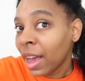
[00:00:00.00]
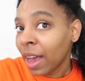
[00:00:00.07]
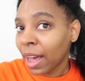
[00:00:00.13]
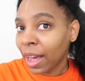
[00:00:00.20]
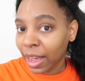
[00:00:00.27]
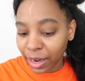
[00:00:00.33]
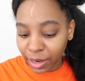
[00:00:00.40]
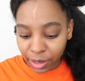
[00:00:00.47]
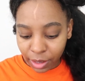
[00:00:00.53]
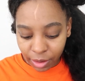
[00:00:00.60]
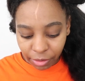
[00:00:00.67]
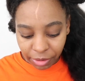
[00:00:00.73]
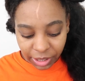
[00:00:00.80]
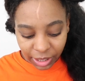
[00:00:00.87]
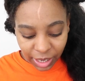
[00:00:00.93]
And
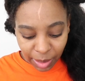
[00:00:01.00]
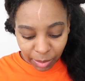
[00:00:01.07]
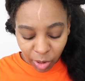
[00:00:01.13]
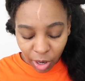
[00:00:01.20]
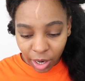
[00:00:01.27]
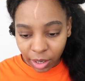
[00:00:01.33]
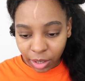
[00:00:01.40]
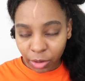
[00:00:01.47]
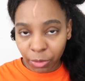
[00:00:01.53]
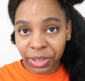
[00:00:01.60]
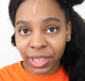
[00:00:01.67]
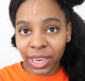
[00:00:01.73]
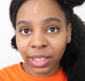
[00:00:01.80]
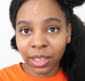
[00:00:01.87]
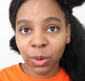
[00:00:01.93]
the reason I
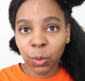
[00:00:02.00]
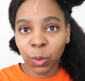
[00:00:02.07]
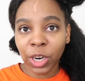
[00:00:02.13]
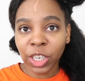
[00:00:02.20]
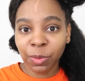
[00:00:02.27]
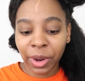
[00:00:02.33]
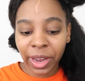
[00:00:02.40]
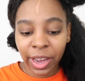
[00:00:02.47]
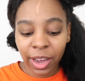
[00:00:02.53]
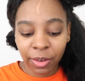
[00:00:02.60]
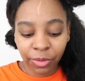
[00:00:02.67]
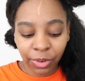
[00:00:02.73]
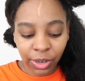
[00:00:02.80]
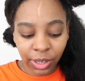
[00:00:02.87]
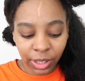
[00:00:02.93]
didn't wash my hair
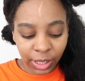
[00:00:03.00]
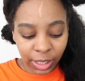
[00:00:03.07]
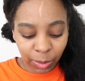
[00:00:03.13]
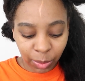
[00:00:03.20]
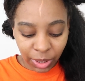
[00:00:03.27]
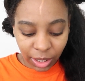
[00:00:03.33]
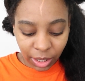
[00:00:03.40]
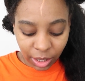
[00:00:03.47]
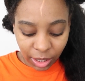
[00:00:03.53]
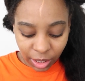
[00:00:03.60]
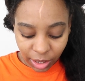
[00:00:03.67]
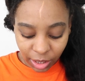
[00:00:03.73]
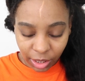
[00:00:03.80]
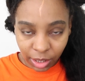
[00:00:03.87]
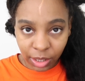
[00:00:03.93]
first is
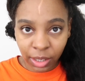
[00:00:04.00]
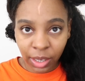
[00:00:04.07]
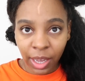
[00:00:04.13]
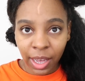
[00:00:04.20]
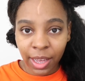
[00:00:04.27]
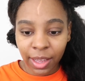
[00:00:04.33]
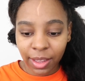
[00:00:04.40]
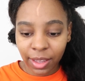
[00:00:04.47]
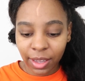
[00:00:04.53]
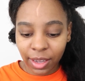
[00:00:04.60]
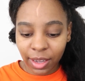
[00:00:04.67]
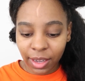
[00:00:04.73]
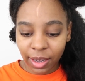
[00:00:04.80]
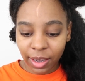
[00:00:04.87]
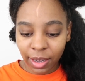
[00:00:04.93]
because
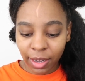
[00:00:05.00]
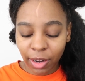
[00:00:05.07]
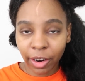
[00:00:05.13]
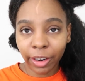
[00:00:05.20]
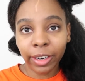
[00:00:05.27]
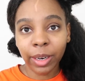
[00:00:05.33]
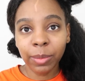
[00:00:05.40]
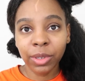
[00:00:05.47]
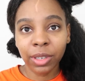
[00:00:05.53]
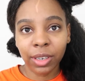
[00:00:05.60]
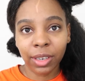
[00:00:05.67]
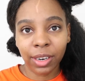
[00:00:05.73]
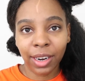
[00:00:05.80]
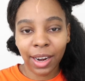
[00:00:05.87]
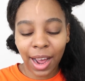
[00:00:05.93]
the herbs
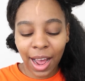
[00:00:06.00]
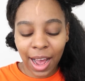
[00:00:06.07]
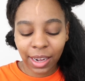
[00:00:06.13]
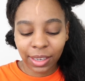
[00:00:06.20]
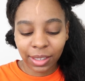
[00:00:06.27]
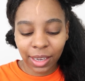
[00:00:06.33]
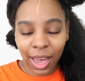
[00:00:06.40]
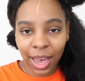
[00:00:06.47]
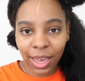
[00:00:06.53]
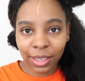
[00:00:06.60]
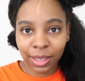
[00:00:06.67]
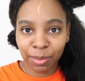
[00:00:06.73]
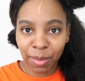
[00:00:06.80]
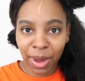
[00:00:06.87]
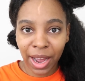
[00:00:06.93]
are gonna act as
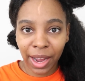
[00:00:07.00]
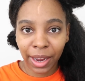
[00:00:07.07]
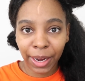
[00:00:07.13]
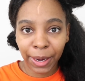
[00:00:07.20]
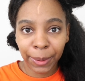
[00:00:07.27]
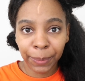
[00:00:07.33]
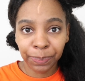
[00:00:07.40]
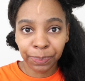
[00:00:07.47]
my